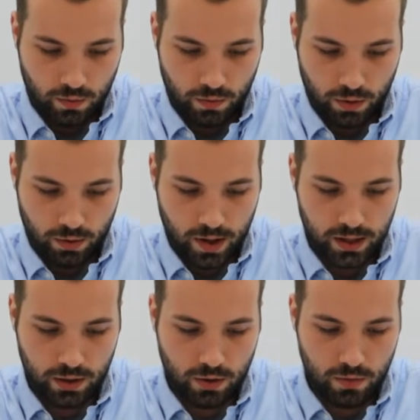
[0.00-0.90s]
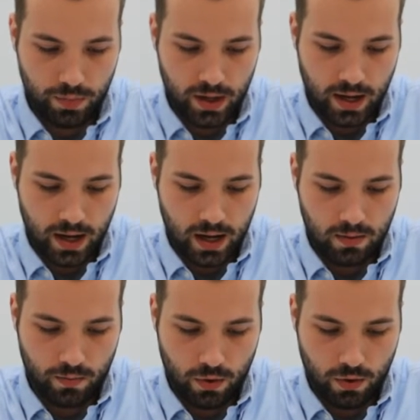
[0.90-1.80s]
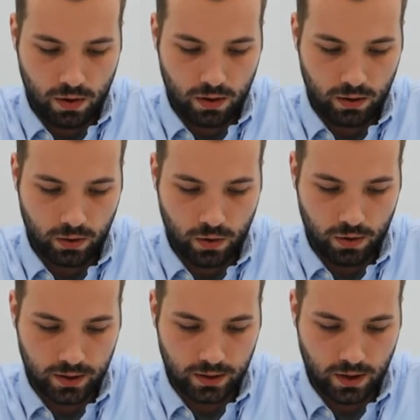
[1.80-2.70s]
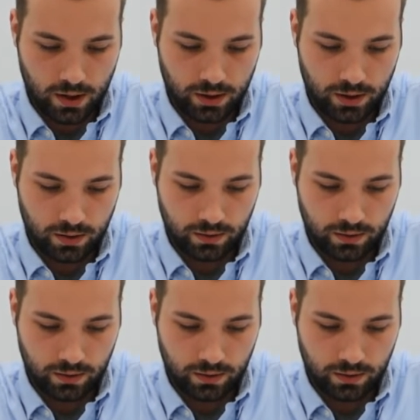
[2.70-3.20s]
what do I do but add more cornstarch?